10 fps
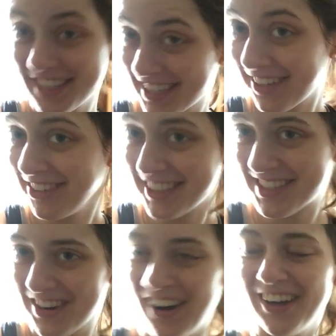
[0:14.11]
it's going
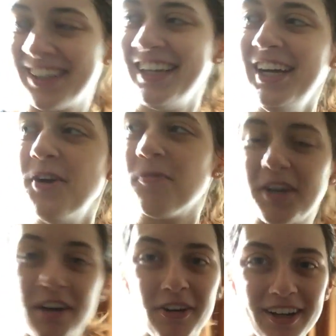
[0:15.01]
strong. We're
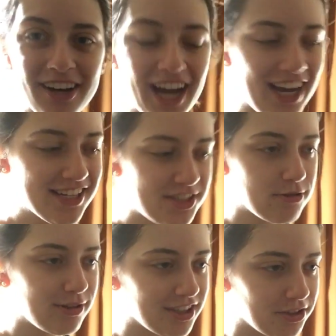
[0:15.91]
going on a hike
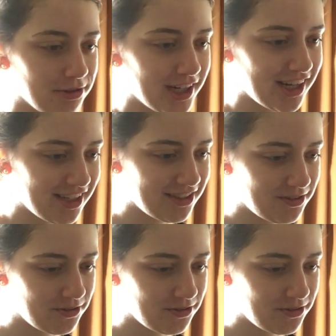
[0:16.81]
to Laguna.